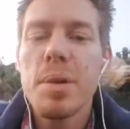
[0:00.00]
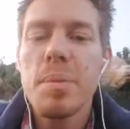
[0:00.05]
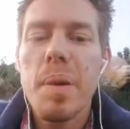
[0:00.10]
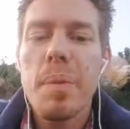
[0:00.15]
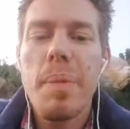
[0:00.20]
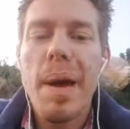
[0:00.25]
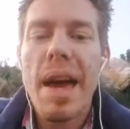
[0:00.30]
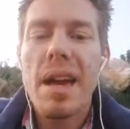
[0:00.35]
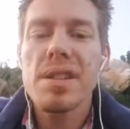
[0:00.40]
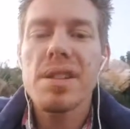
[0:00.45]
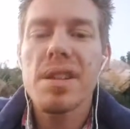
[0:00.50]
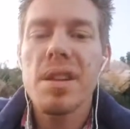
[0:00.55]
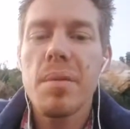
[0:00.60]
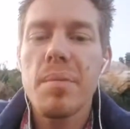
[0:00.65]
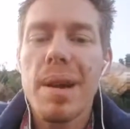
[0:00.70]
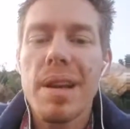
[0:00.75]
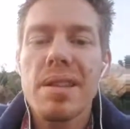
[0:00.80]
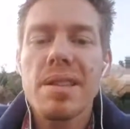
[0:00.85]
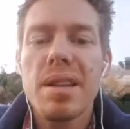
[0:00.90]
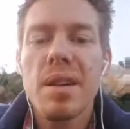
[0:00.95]
passionate
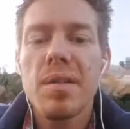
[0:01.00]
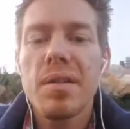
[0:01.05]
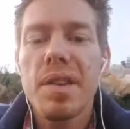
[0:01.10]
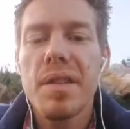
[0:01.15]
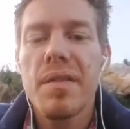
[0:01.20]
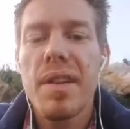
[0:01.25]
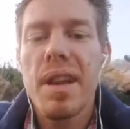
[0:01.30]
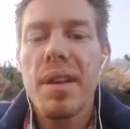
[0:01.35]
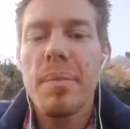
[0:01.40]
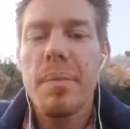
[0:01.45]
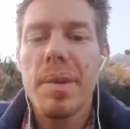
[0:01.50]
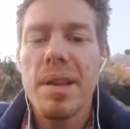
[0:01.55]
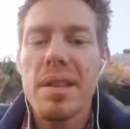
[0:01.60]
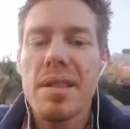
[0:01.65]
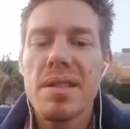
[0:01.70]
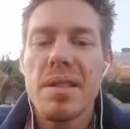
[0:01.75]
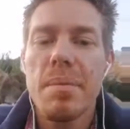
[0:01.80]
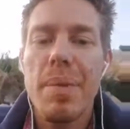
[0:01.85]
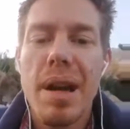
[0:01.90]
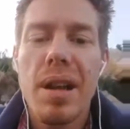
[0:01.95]
about
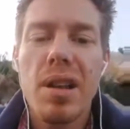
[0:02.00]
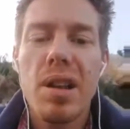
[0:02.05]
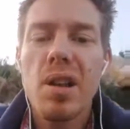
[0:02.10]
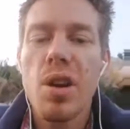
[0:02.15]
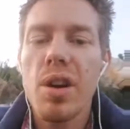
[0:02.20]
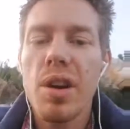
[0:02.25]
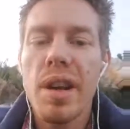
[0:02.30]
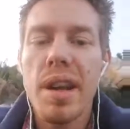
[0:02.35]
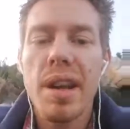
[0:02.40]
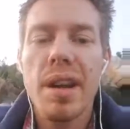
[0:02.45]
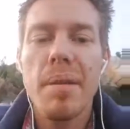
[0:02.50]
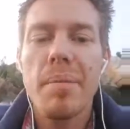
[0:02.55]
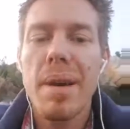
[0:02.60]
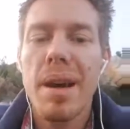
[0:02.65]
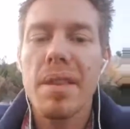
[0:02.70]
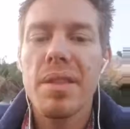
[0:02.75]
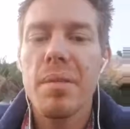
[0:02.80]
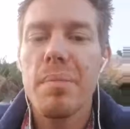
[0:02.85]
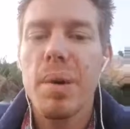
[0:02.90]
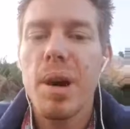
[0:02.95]
self-development, about learning
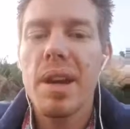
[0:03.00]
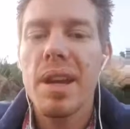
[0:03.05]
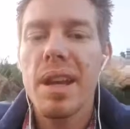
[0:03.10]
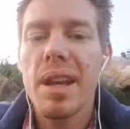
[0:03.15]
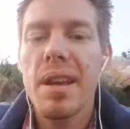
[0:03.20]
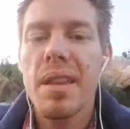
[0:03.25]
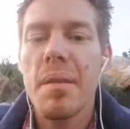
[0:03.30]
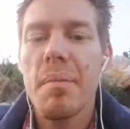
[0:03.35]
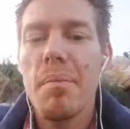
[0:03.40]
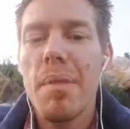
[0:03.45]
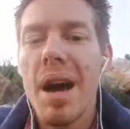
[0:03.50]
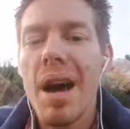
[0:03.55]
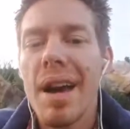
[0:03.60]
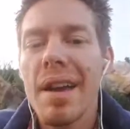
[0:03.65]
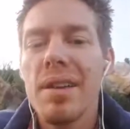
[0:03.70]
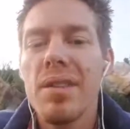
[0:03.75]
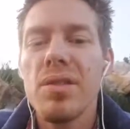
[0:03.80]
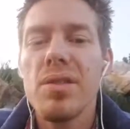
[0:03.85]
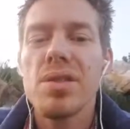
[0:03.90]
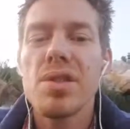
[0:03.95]
about the body, the
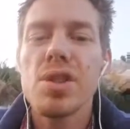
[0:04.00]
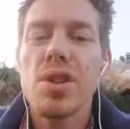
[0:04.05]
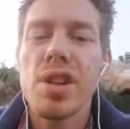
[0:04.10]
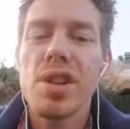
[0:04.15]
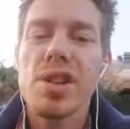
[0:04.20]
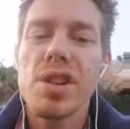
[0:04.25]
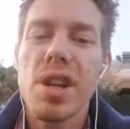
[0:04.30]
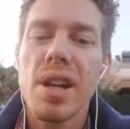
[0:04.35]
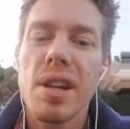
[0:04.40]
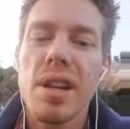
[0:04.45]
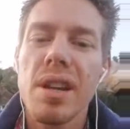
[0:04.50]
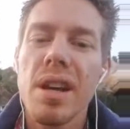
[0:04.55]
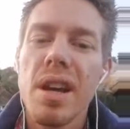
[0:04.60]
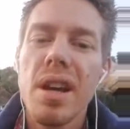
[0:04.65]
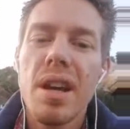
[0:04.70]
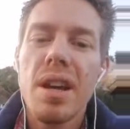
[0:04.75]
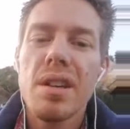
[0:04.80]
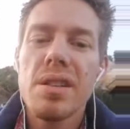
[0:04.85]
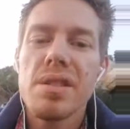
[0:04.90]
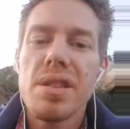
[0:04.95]
mind, nutrition,
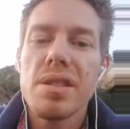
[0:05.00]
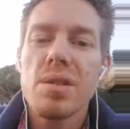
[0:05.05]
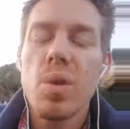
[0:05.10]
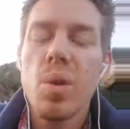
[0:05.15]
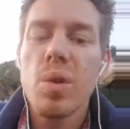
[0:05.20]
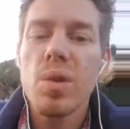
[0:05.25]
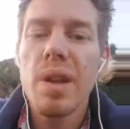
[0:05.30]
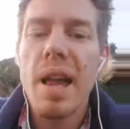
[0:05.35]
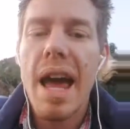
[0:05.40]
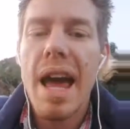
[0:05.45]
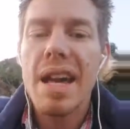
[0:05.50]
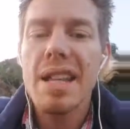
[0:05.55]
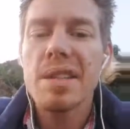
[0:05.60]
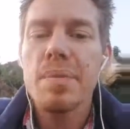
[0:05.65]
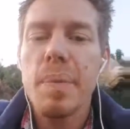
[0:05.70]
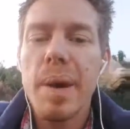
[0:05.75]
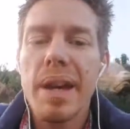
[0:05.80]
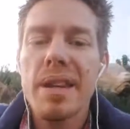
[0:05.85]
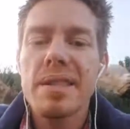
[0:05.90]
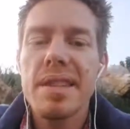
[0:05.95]
just all
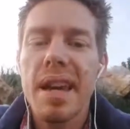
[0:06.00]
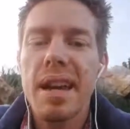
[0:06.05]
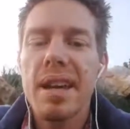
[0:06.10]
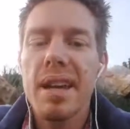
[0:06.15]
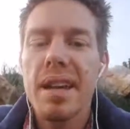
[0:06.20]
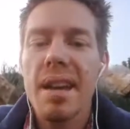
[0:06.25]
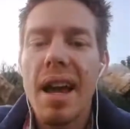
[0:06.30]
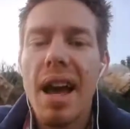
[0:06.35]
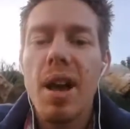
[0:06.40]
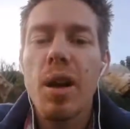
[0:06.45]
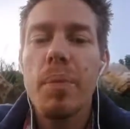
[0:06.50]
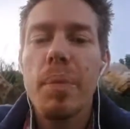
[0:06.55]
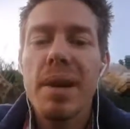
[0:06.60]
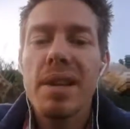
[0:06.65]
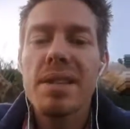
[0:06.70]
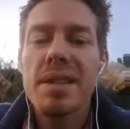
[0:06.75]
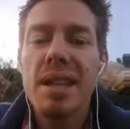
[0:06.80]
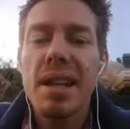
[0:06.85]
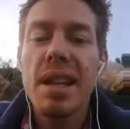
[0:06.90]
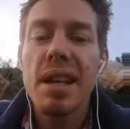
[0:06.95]
aspects that can help
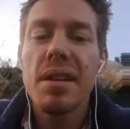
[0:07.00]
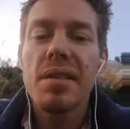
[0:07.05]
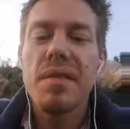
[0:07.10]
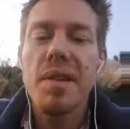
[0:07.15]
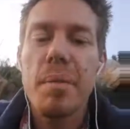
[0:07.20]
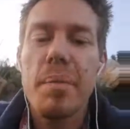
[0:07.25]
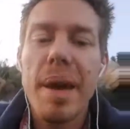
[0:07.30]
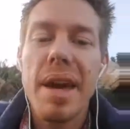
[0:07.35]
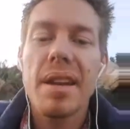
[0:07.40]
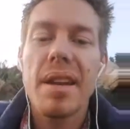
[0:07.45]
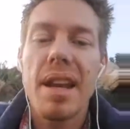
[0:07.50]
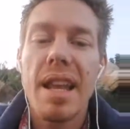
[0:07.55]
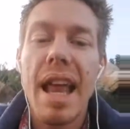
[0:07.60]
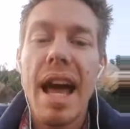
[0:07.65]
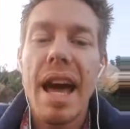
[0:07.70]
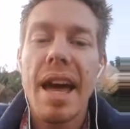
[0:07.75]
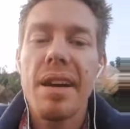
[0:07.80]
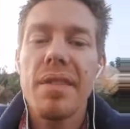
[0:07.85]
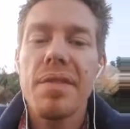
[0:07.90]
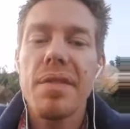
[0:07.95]
us live a better
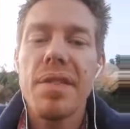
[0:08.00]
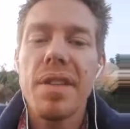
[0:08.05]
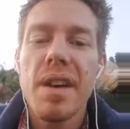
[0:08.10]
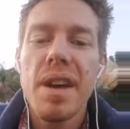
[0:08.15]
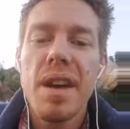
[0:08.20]
life.